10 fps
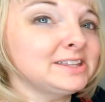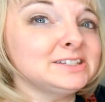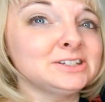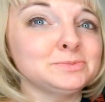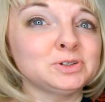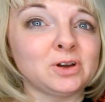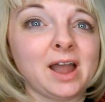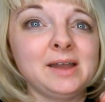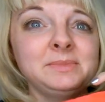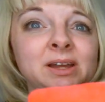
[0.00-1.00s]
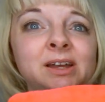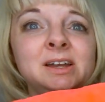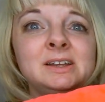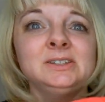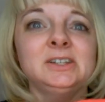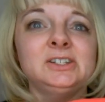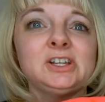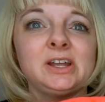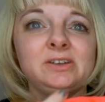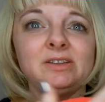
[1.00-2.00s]
to subscribe to the
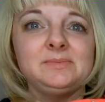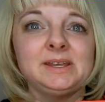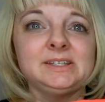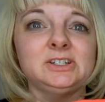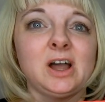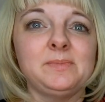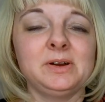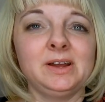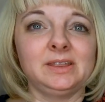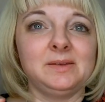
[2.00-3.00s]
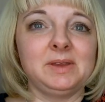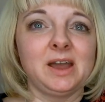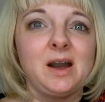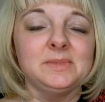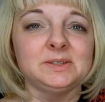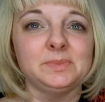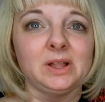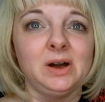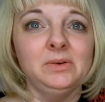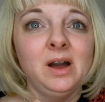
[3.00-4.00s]
channel, The Amazing Shopper, and leave me comments
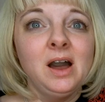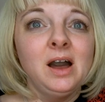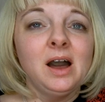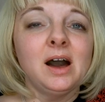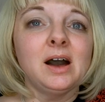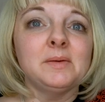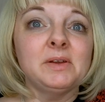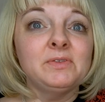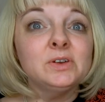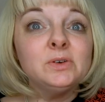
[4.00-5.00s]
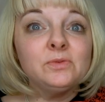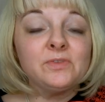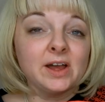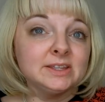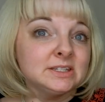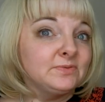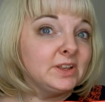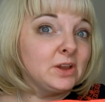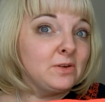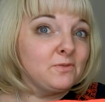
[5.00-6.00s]
below. If you found this
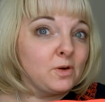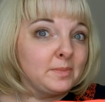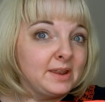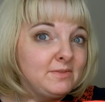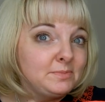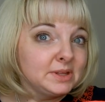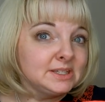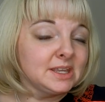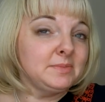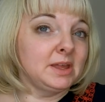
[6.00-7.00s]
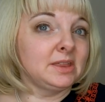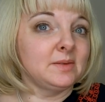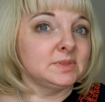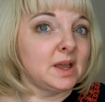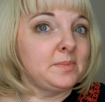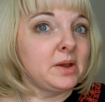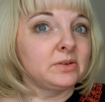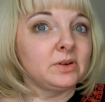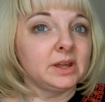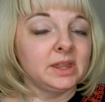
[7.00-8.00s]
video informative, please give me a thumbs up. I
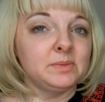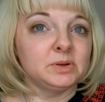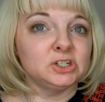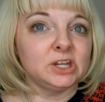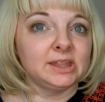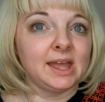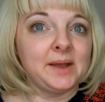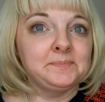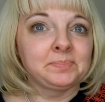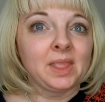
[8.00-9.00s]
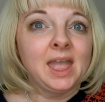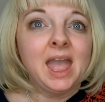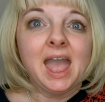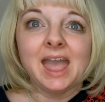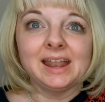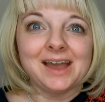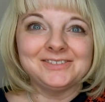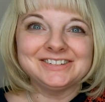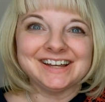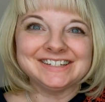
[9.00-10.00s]
would greatly appreciate that. And I
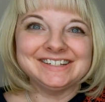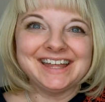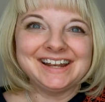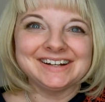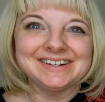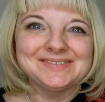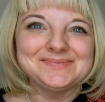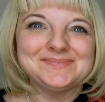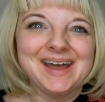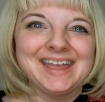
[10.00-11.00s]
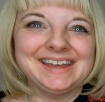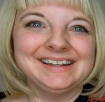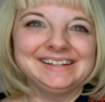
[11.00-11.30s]
will talk to you later. Bye.